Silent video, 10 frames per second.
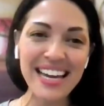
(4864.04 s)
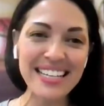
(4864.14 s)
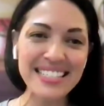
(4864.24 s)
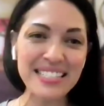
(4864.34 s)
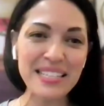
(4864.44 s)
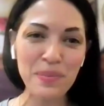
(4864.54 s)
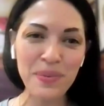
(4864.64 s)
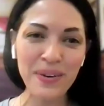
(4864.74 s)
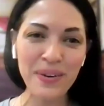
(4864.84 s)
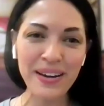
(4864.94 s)
Good night. Sleep
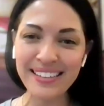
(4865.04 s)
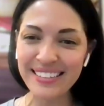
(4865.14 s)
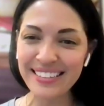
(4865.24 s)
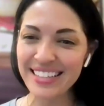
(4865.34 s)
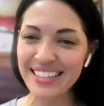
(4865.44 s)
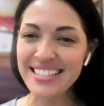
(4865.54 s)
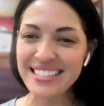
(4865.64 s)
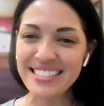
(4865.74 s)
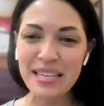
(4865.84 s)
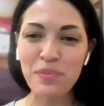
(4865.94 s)
well.
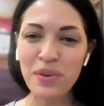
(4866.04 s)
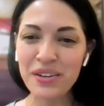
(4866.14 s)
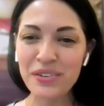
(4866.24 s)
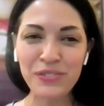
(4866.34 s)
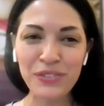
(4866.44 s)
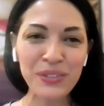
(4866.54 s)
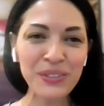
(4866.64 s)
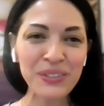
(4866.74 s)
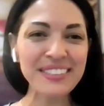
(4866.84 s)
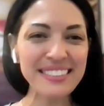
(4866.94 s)
Sleep
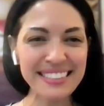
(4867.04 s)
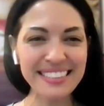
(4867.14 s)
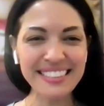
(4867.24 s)
wonderful.